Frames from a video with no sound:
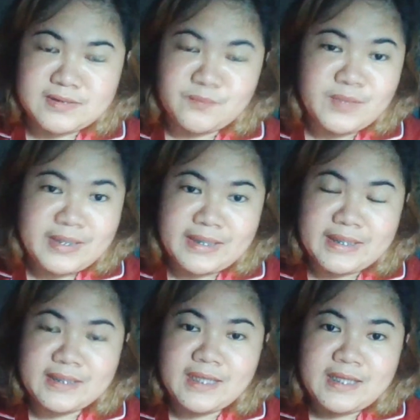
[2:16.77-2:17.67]
meaning
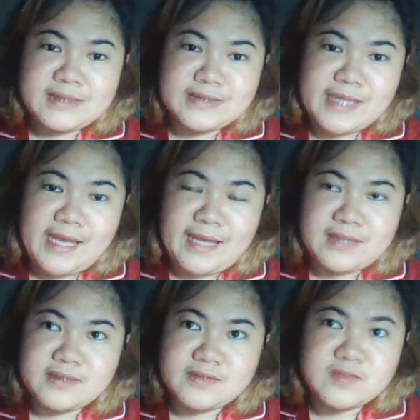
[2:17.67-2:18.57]

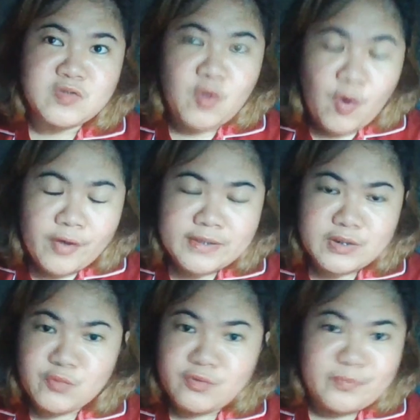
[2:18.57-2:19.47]
that the score that you
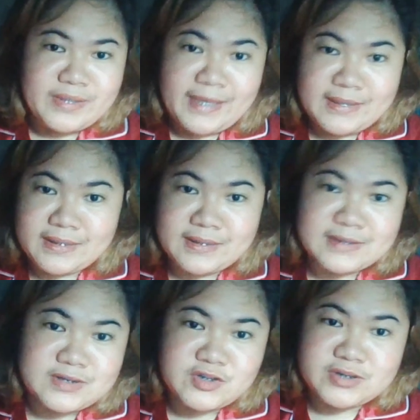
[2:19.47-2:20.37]
will be getting is
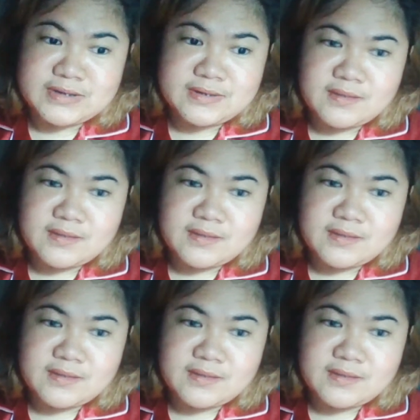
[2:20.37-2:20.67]
just